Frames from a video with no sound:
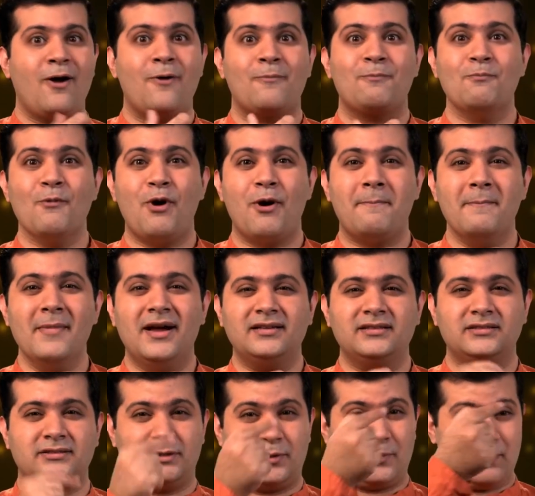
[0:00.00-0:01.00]
will you
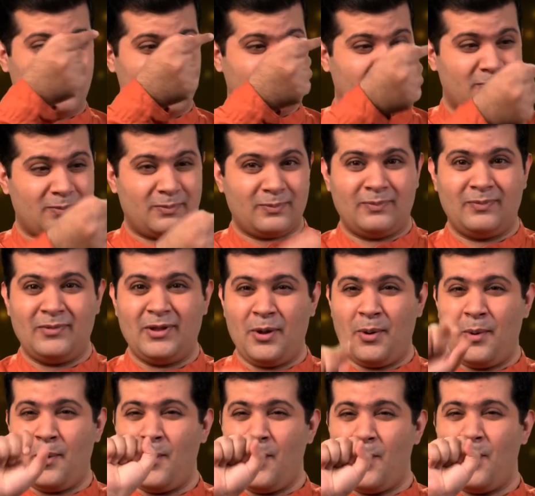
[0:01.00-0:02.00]
all be able to follow all
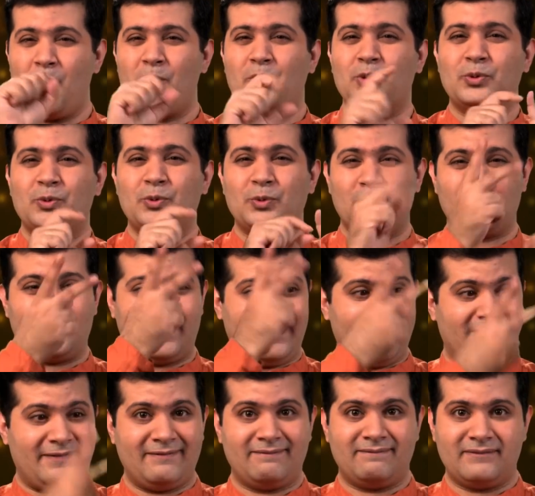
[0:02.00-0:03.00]
your promises that you made
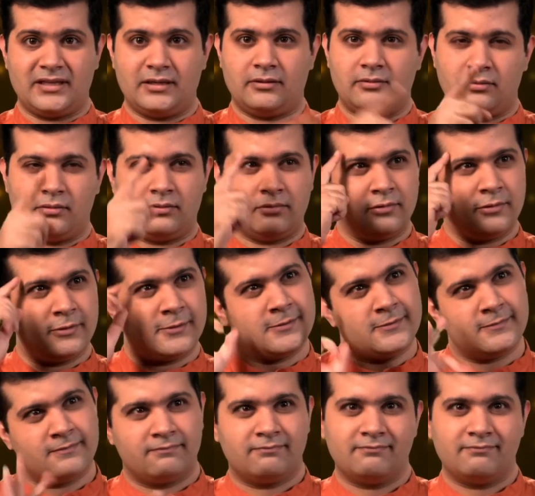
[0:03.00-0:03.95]
in 2020?